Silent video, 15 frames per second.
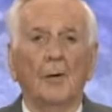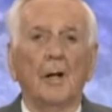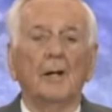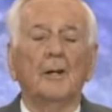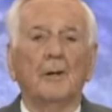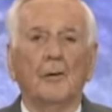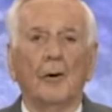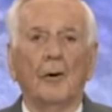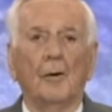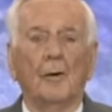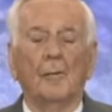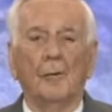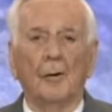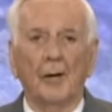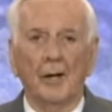I want it to
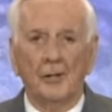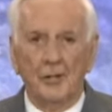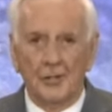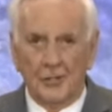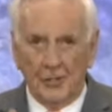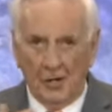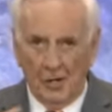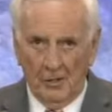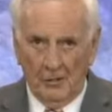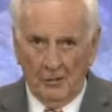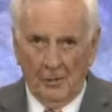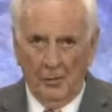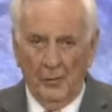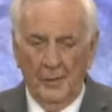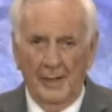grow. I want it to
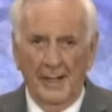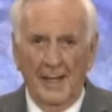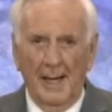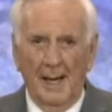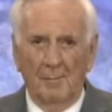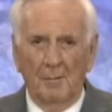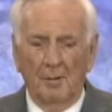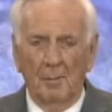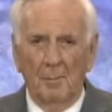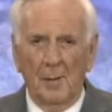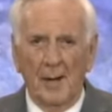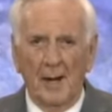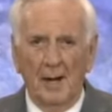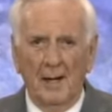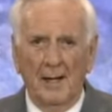start growing. And I'm
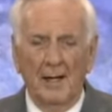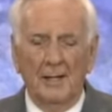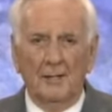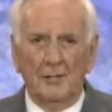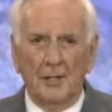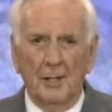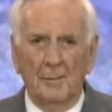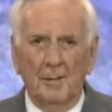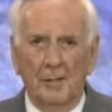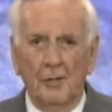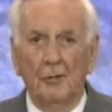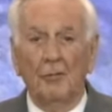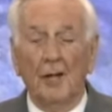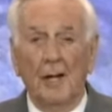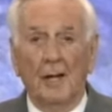comparing it to
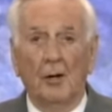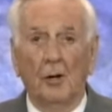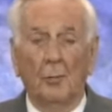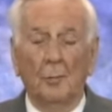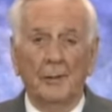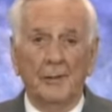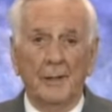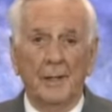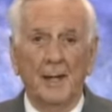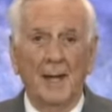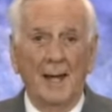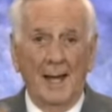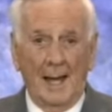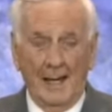something you can take home with you.